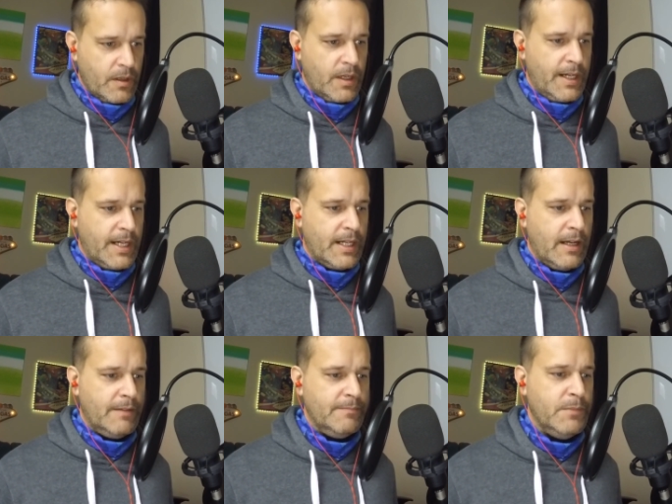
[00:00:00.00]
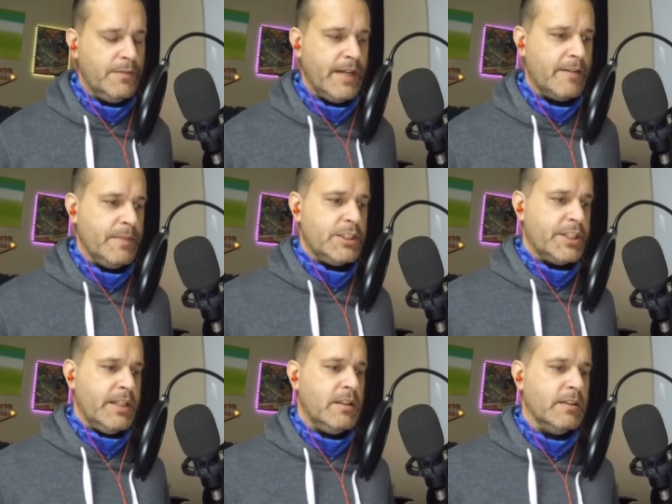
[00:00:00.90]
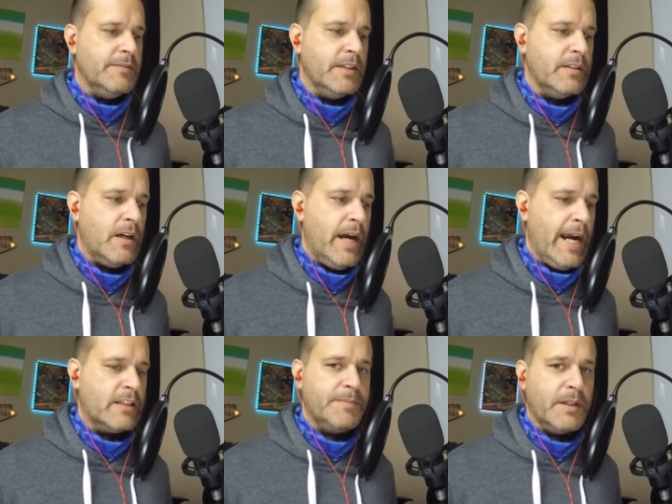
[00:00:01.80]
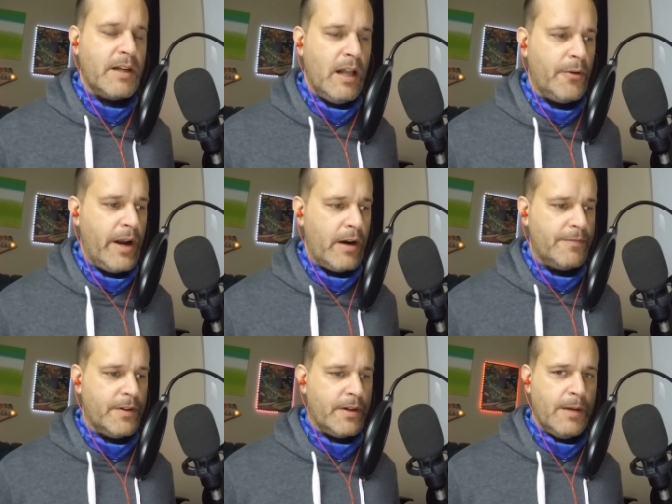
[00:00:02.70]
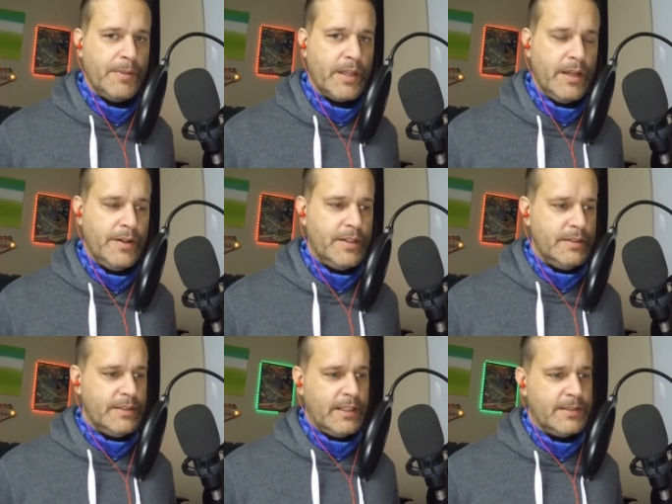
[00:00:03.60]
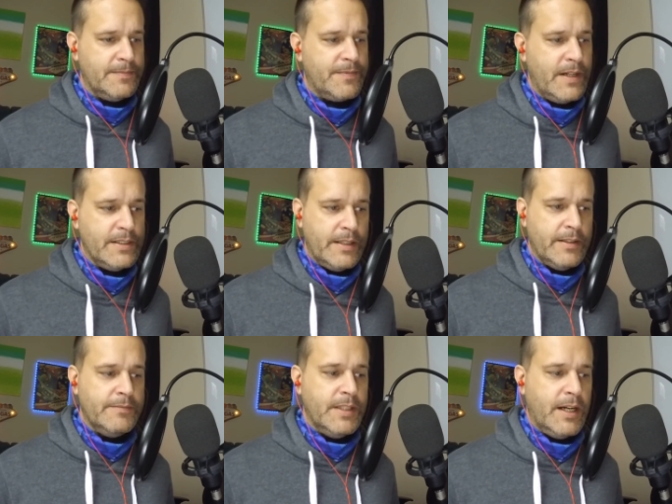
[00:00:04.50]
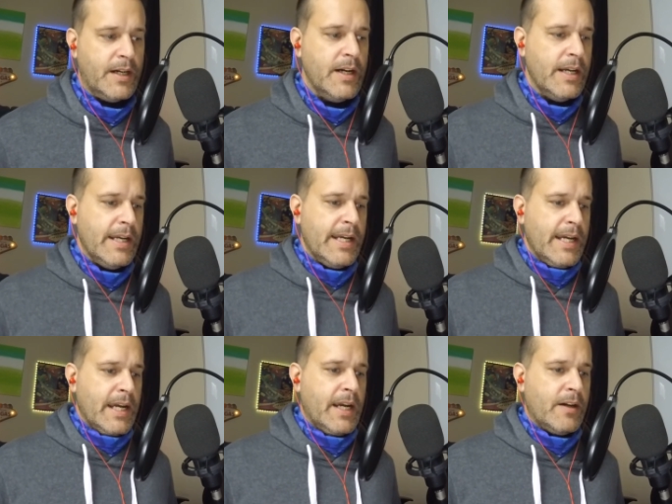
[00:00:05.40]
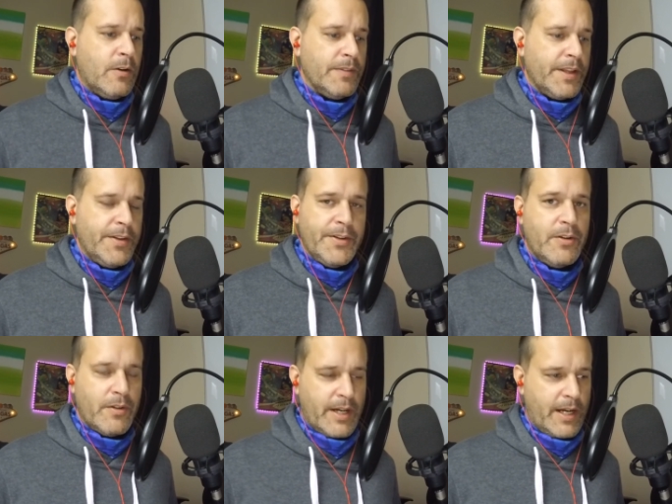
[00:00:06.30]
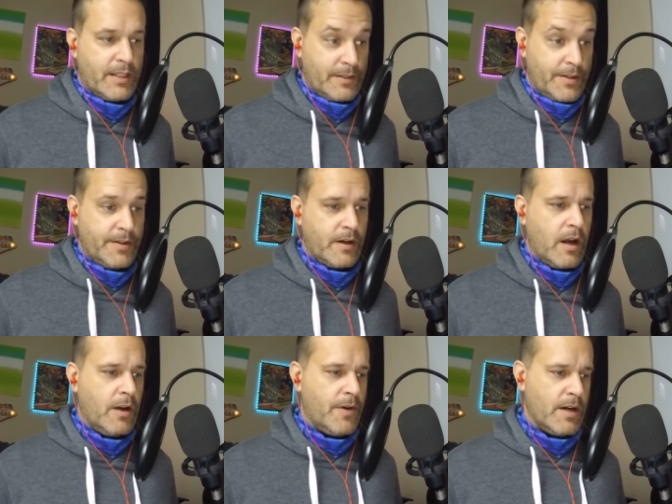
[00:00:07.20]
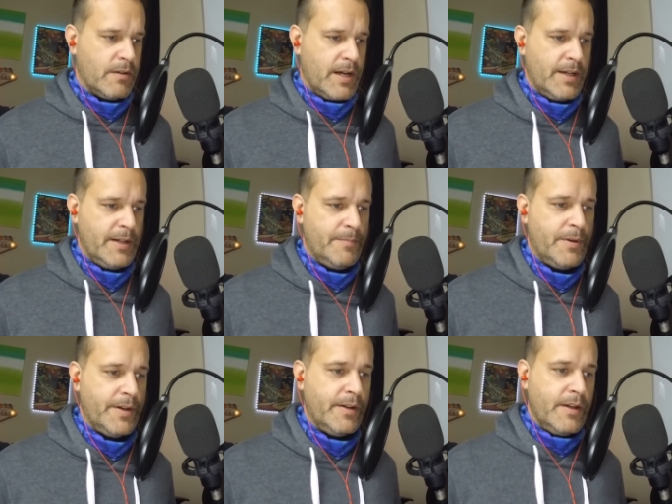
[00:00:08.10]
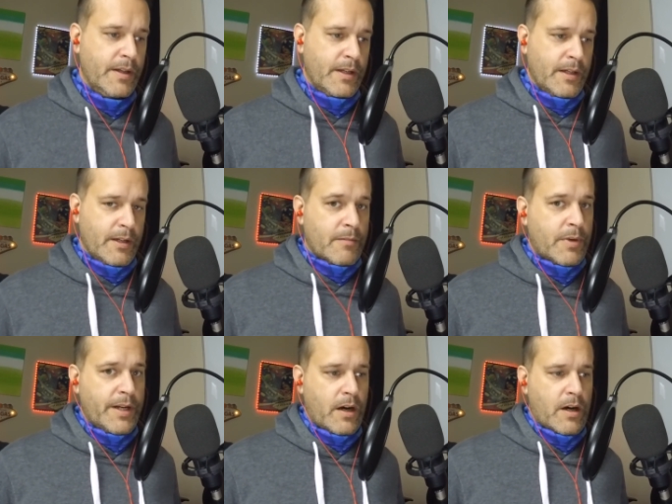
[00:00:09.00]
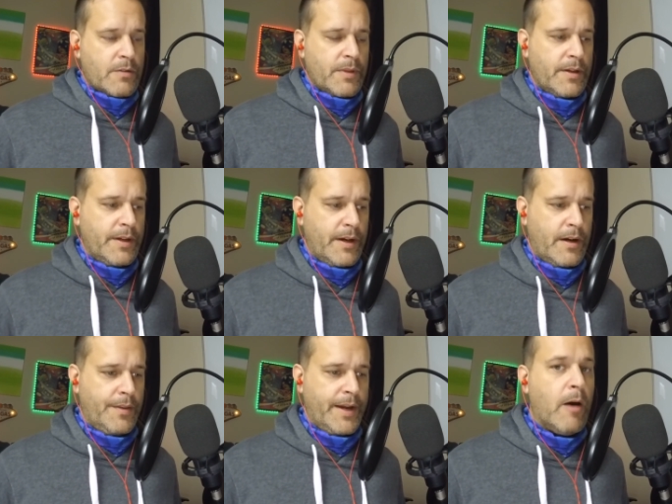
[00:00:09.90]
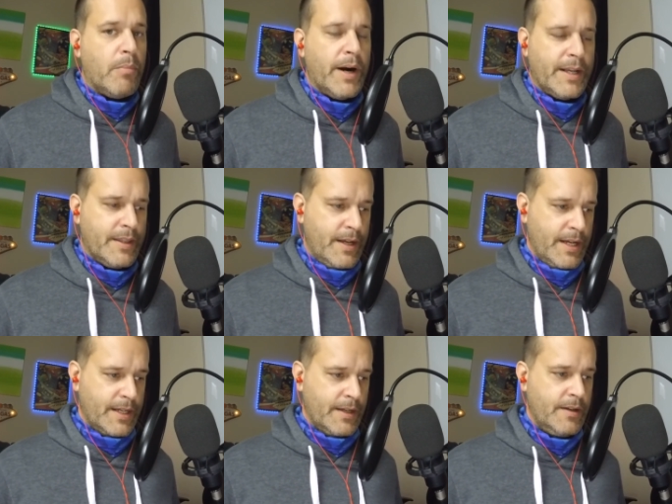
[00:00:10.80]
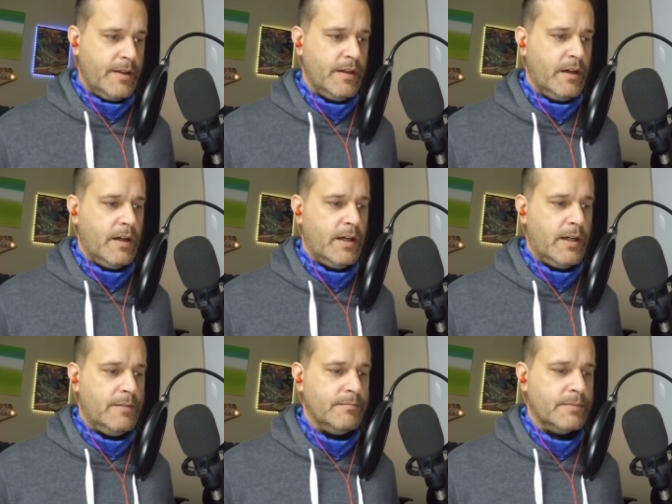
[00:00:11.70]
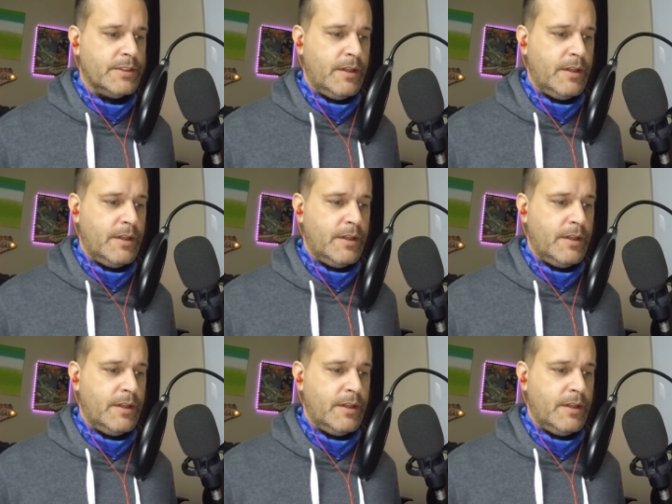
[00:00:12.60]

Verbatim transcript: And I moved out of Michigan and lived in Aspen, Colorado for a couple of years. Had some friends that lived there. And hopefully they're doing okay because I heard Colorado got hit pretty hard with the outbreak thing. Not